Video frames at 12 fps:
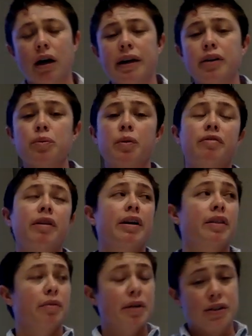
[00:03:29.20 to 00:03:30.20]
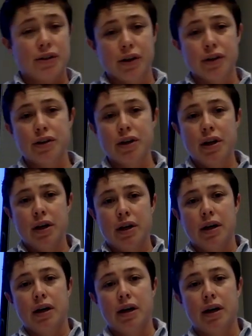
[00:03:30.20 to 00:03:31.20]
Here's what we found in the research.
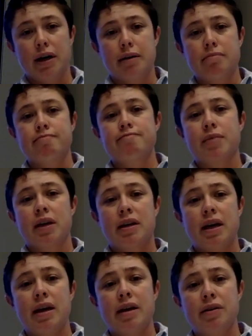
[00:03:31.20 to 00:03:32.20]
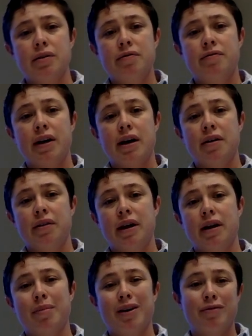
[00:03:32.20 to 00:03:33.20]
Cahill found
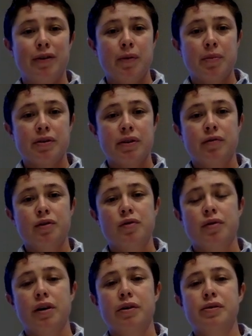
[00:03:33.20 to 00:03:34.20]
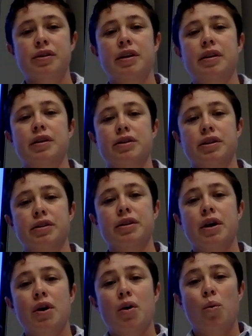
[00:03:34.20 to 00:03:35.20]
that about 50% of juvenile OCD lesions
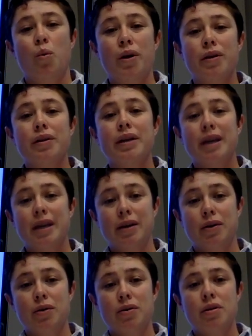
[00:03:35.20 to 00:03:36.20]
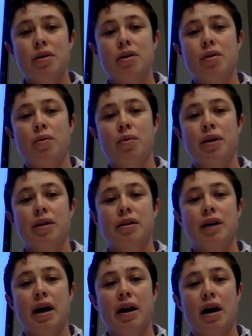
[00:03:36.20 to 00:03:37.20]
will heal with
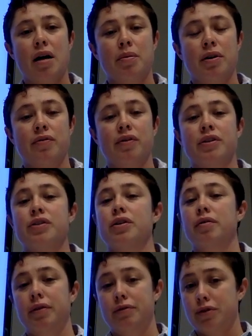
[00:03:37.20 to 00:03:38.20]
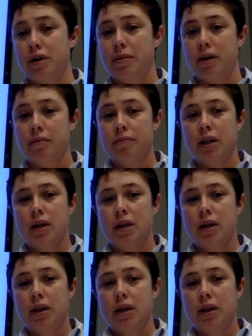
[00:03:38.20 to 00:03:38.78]
non-operative conservative treatment.